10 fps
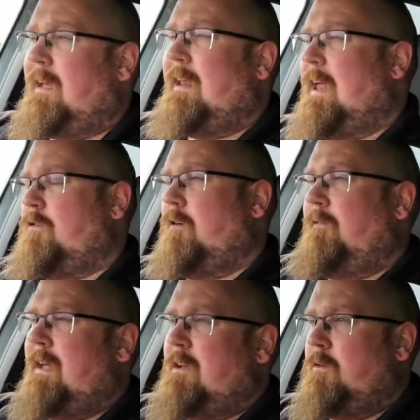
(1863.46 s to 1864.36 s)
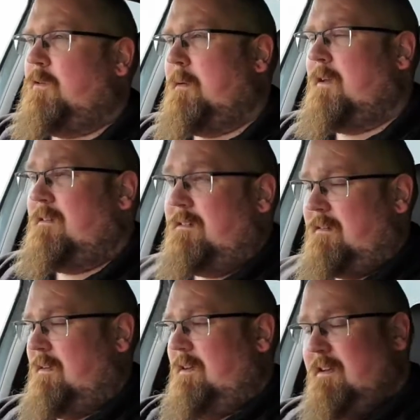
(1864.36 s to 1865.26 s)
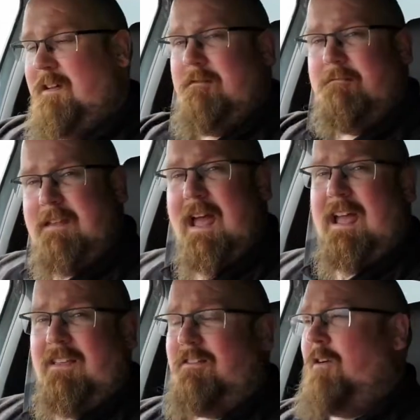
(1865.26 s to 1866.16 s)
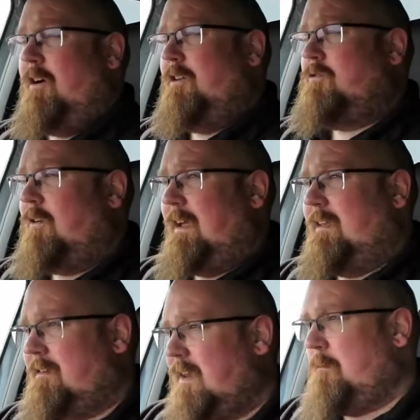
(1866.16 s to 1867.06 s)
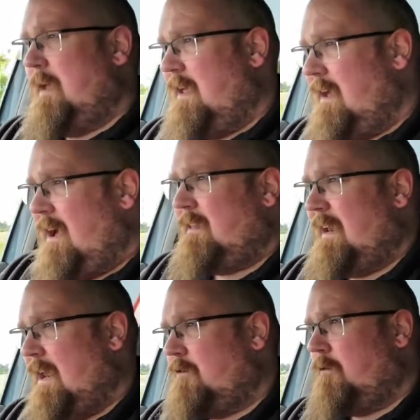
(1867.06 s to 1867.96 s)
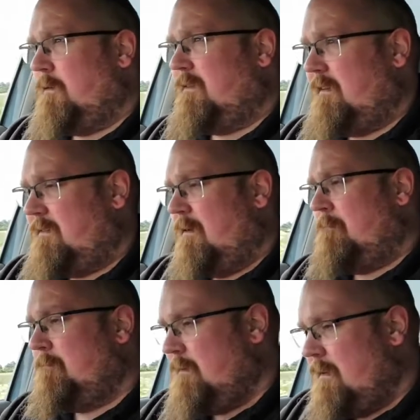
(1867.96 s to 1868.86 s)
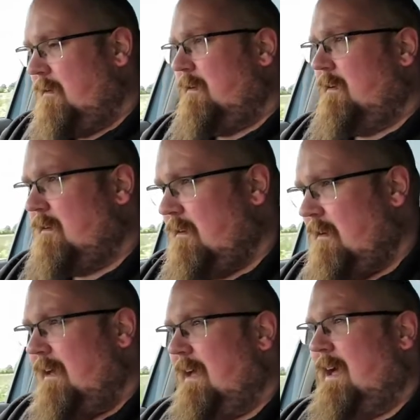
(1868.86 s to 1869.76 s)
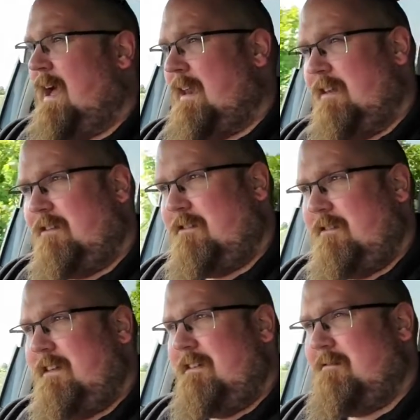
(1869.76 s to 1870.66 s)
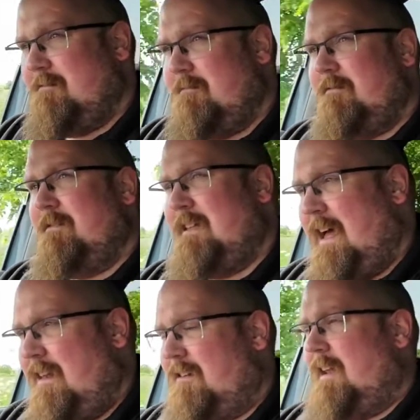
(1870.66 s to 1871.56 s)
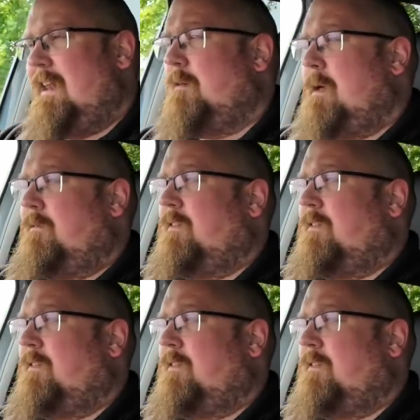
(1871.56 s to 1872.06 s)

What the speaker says: electric vehicles, because yeah, it's not hydraulic, it's going to be an electrical system, and it's, yeah, there's a little bit of a